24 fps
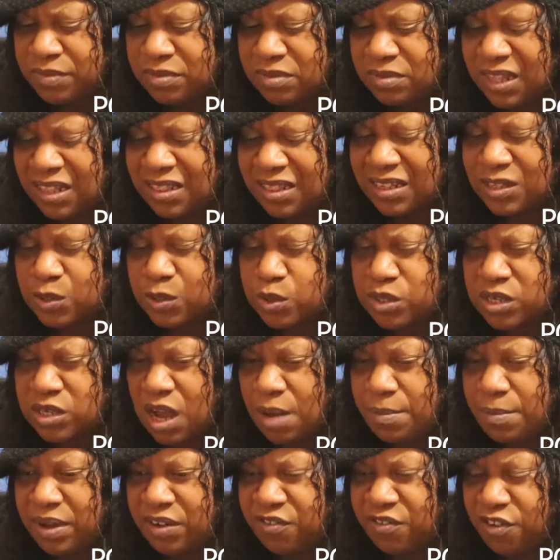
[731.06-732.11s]
Then this was
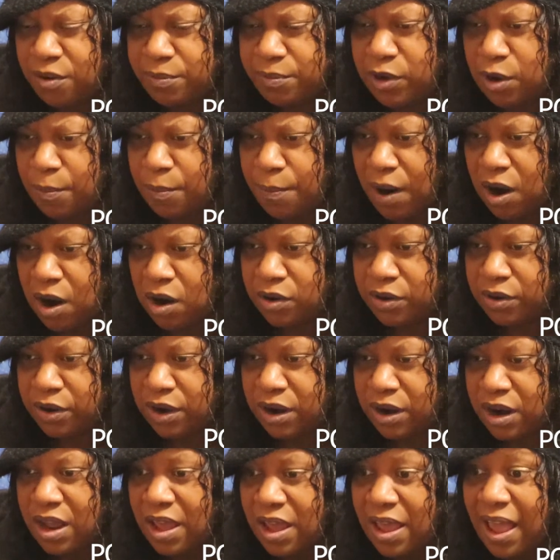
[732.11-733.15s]
coming from your
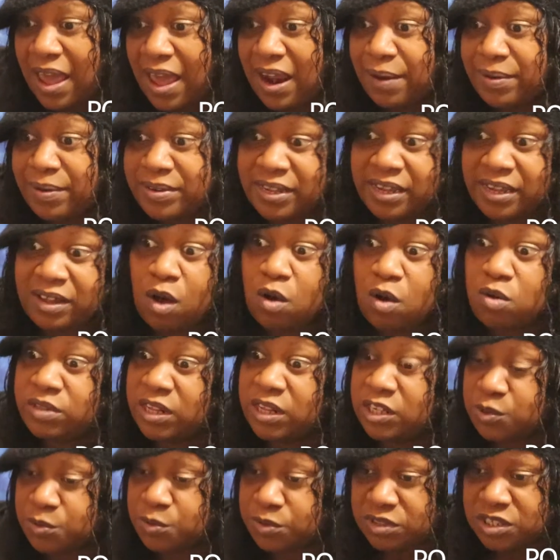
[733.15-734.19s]
partner. And I was like, oh,
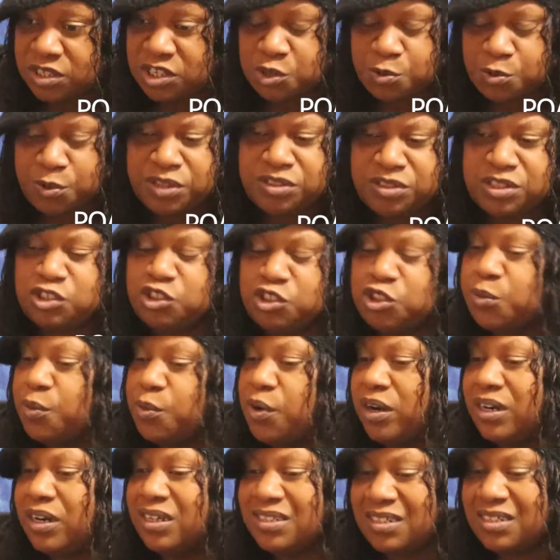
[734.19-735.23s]
that's really sweet that you
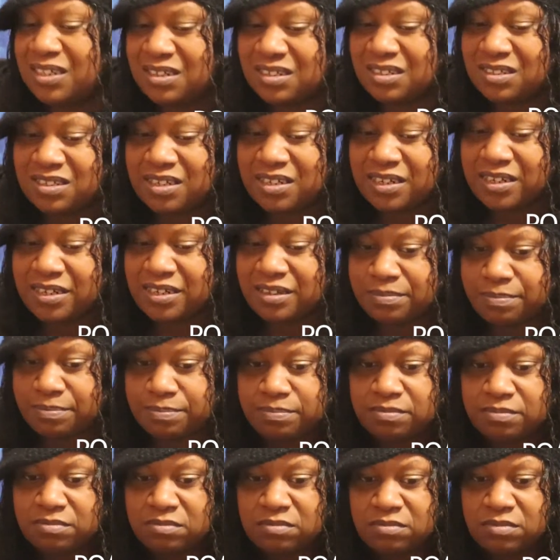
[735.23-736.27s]
wanted to
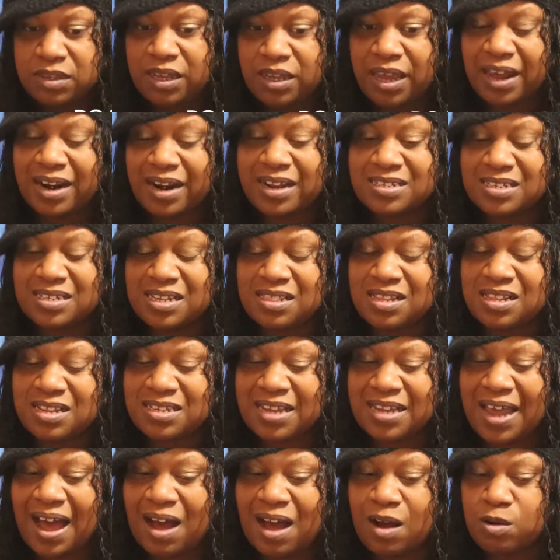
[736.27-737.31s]
get us in this
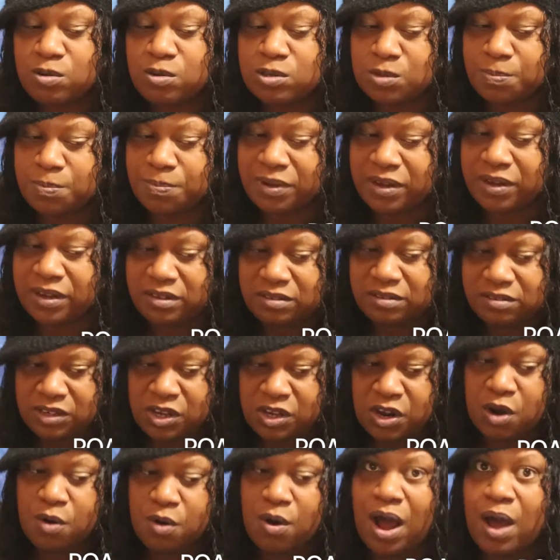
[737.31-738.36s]
house, but you
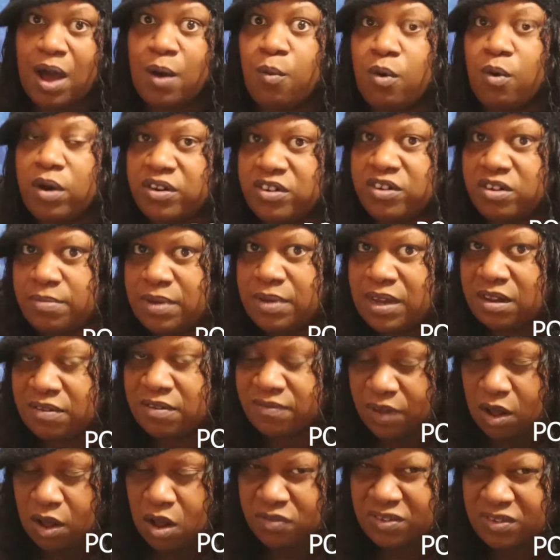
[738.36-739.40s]
know, I wanted to be
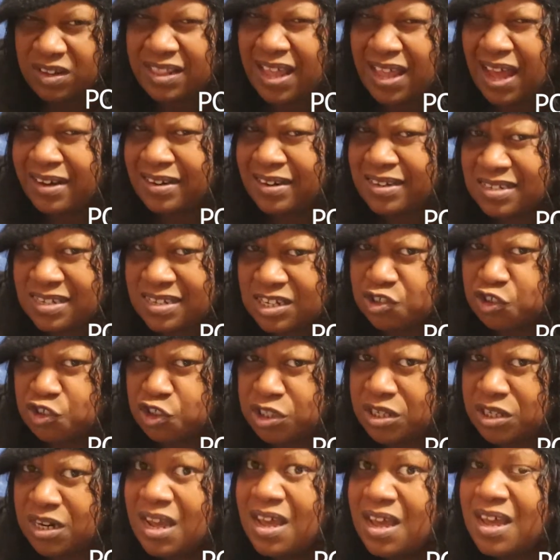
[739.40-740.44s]
involved in that
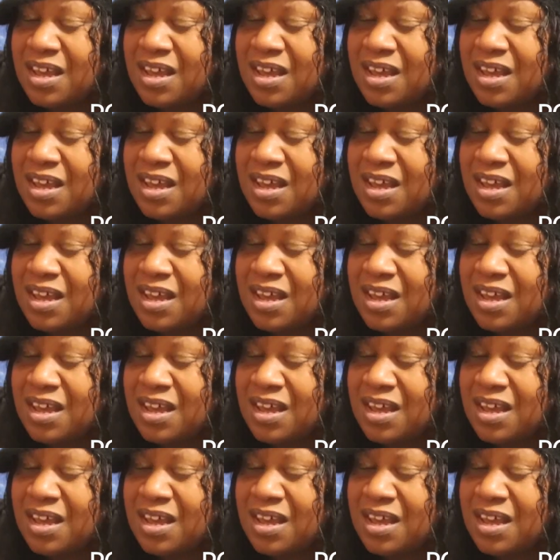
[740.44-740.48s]
decision